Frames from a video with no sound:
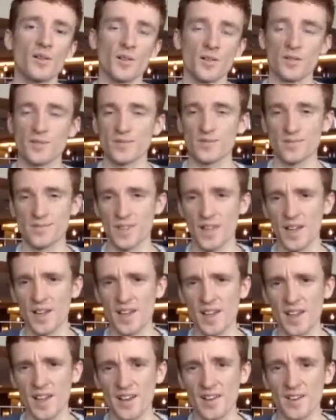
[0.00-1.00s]
Oh,
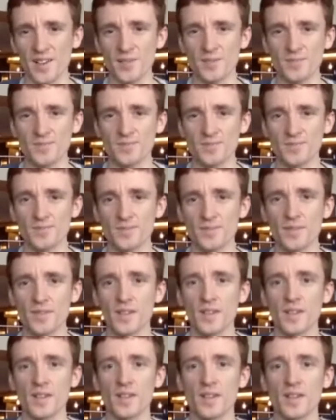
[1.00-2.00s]
yeah, I don't know.
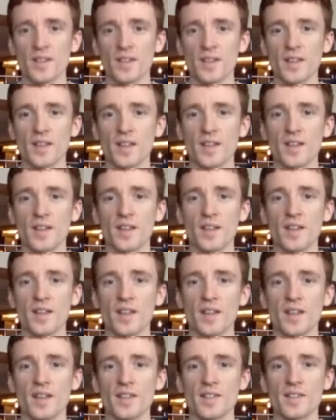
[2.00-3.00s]

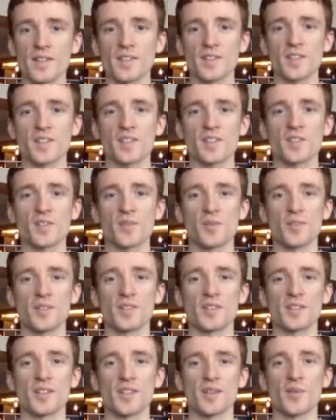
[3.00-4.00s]
I just assume that
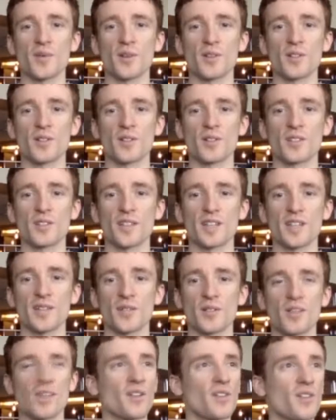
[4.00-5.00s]
if they want you to take it
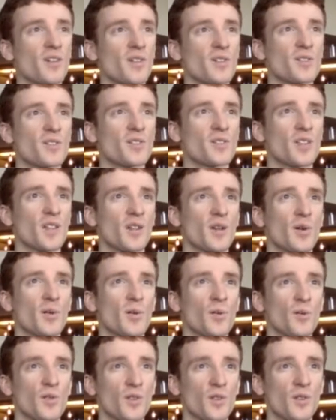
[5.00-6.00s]
without notes, then go
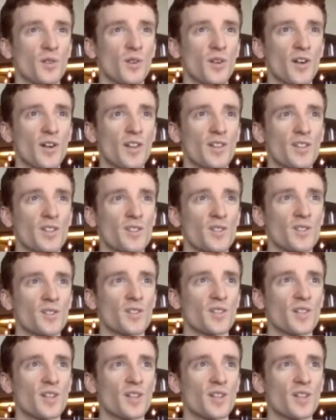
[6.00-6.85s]
repeat your answers and then